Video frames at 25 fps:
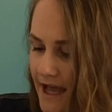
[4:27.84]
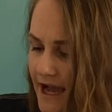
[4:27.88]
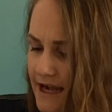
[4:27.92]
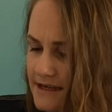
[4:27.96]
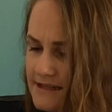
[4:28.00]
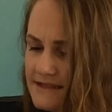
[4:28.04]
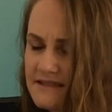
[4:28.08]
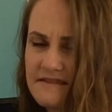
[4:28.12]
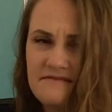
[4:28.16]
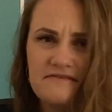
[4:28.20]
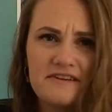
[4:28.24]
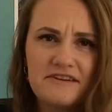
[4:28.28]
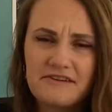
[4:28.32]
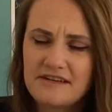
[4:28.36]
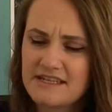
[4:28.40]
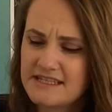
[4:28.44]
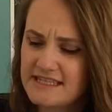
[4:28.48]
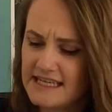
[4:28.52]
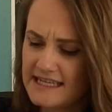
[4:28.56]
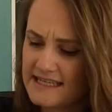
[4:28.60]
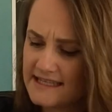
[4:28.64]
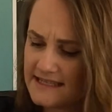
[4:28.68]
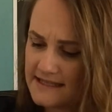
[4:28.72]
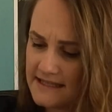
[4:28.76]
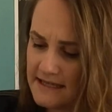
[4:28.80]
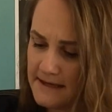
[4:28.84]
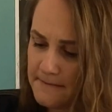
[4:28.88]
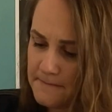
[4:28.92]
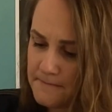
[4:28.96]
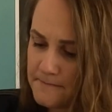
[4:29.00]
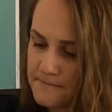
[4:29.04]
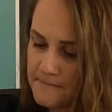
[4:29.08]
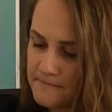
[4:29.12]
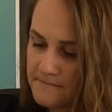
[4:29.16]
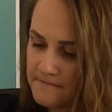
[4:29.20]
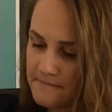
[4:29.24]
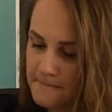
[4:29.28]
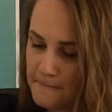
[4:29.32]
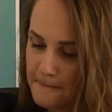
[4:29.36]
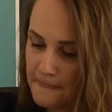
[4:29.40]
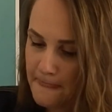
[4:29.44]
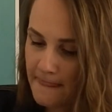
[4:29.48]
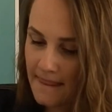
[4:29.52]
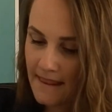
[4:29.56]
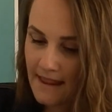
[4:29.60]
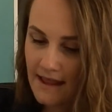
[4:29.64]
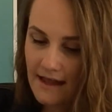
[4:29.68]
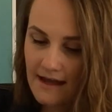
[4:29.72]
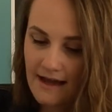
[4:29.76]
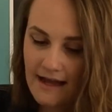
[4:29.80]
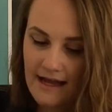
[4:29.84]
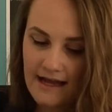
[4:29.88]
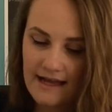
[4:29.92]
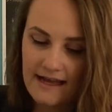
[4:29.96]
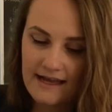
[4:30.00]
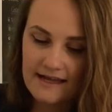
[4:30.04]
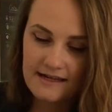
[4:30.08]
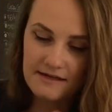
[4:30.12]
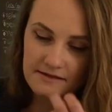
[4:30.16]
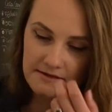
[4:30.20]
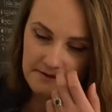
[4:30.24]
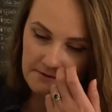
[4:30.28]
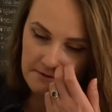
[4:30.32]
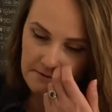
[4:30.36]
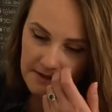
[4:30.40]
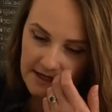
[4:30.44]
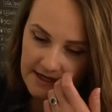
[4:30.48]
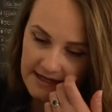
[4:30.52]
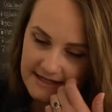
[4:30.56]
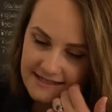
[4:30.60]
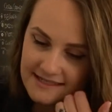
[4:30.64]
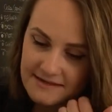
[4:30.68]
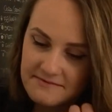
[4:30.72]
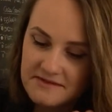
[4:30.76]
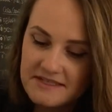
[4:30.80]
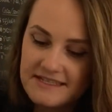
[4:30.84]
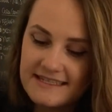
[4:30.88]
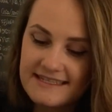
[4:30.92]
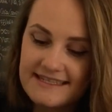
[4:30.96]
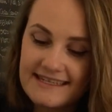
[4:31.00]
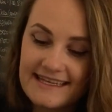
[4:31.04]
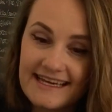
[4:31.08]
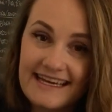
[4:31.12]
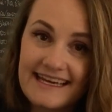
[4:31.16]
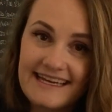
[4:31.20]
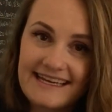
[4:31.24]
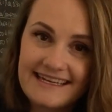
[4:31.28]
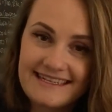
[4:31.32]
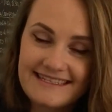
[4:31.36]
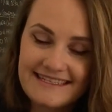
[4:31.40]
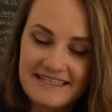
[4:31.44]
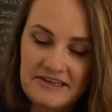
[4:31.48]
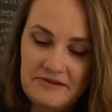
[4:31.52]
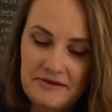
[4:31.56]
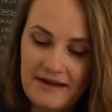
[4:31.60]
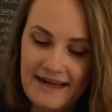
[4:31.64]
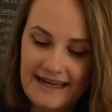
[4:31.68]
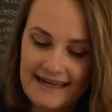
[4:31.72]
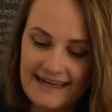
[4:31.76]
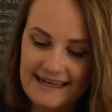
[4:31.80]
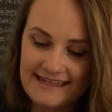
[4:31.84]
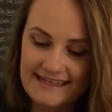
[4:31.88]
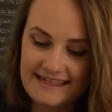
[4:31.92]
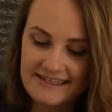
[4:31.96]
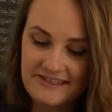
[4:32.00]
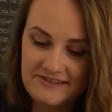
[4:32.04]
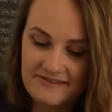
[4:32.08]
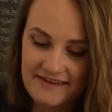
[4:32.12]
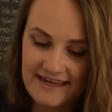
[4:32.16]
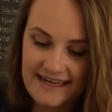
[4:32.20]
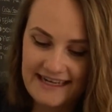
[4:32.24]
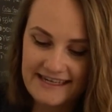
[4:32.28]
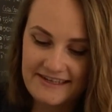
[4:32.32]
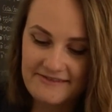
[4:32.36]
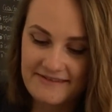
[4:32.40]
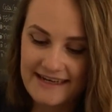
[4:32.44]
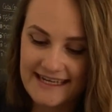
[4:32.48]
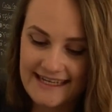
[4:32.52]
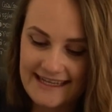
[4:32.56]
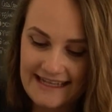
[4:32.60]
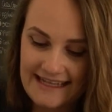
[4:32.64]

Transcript: and it's very tasty. And we got some cheesecake, so I'm gonna try it right